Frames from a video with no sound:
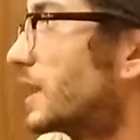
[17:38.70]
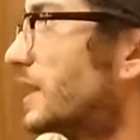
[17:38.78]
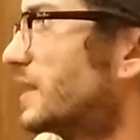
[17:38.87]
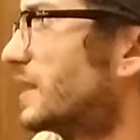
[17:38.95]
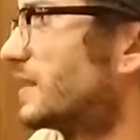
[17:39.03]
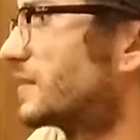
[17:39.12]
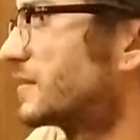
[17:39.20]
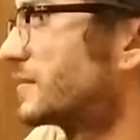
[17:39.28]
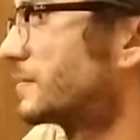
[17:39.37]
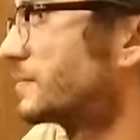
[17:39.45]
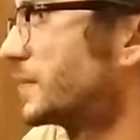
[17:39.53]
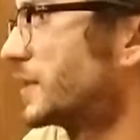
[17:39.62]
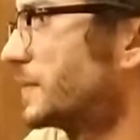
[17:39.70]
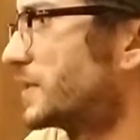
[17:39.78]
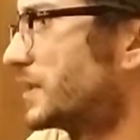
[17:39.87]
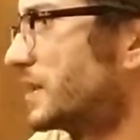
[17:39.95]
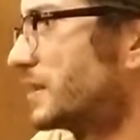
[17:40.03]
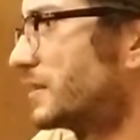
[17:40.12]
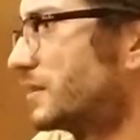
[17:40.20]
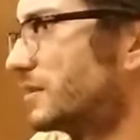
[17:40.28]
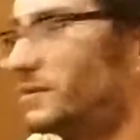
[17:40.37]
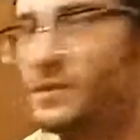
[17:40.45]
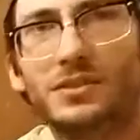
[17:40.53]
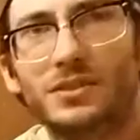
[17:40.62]
I think that's pretty much it,
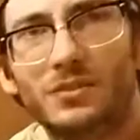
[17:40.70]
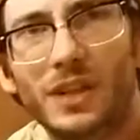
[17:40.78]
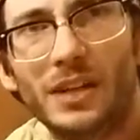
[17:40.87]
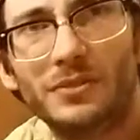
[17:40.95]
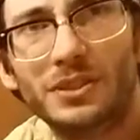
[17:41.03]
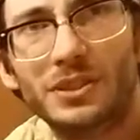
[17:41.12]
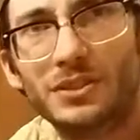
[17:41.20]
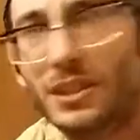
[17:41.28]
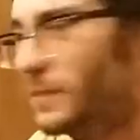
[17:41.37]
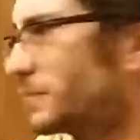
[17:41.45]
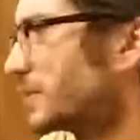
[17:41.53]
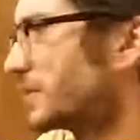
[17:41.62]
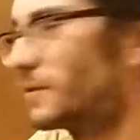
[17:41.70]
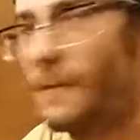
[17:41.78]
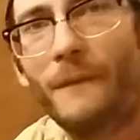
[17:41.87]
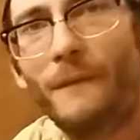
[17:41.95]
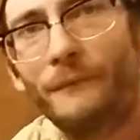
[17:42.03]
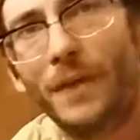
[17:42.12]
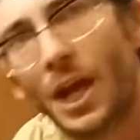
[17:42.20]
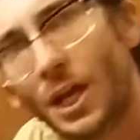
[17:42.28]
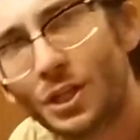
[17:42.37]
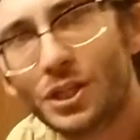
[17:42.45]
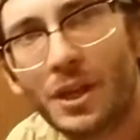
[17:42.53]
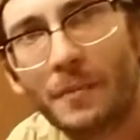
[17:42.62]
dude. Just a crouch and jump and a little
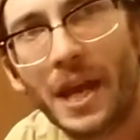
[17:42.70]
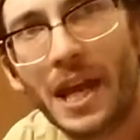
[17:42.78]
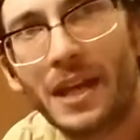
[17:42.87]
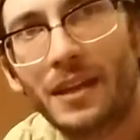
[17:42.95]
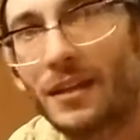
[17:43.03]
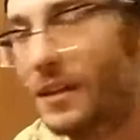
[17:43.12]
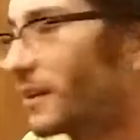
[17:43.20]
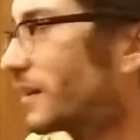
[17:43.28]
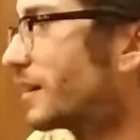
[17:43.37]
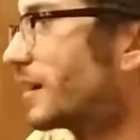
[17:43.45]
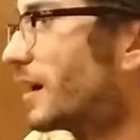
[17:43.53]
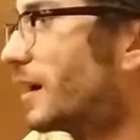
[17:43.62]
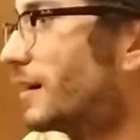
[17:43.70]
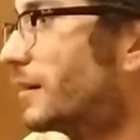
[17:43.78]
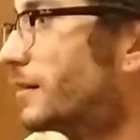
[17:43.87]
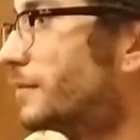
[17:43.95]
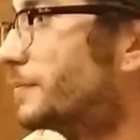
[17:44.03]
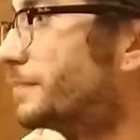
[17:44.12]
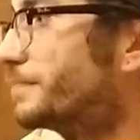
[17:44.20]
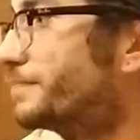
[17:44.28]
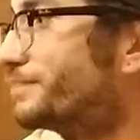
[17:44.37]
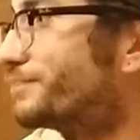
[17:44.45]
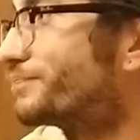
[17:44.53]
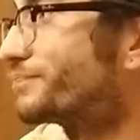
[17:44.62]
shebang. I
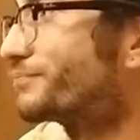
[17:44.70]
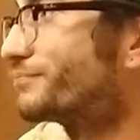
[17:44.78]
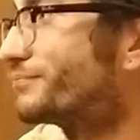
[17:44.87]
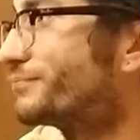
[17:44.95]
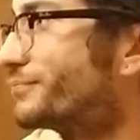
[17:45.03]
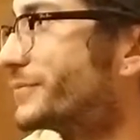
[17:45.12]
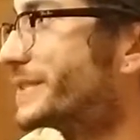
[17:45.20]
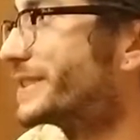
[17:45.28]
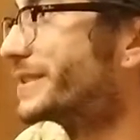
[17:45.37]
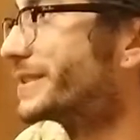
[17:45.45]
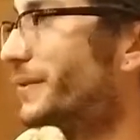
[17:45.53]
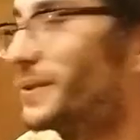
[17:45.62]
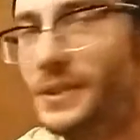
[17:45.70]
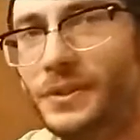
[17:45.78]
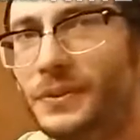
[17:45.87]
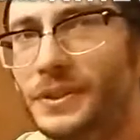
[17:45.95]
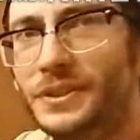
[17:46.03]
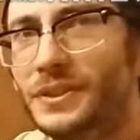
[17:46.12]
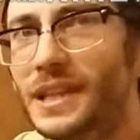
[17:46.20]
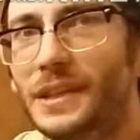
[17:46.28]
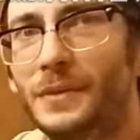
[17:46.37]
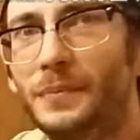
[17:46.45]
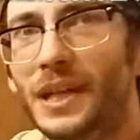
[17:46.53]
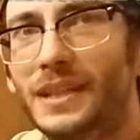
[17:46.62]
really don't want to turn
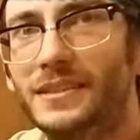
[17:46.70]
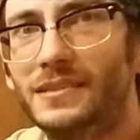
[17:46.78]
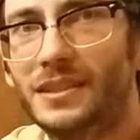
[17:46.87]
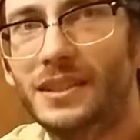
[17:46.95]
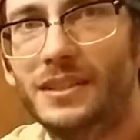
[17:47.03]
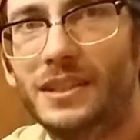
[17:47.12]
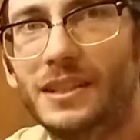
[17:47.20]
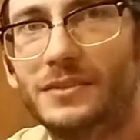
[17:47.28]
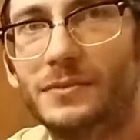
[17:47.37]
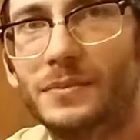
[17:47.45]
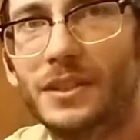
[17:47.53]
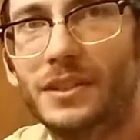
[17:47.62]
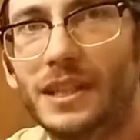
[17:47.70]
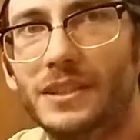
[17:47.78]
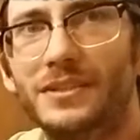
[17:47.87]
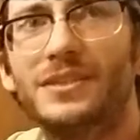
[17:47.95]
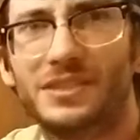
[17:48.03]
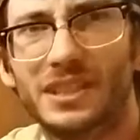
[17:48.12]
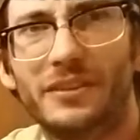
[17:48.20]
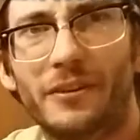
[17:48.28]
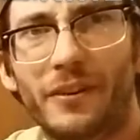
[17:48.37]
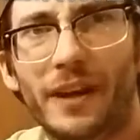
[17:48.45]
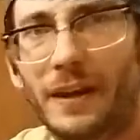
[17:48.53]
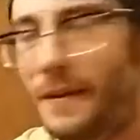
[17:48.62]
down the brightness. I think you guys will be okay. You can see it
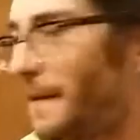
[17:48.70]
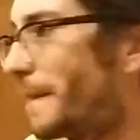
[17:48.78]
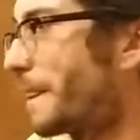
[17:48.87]
alright.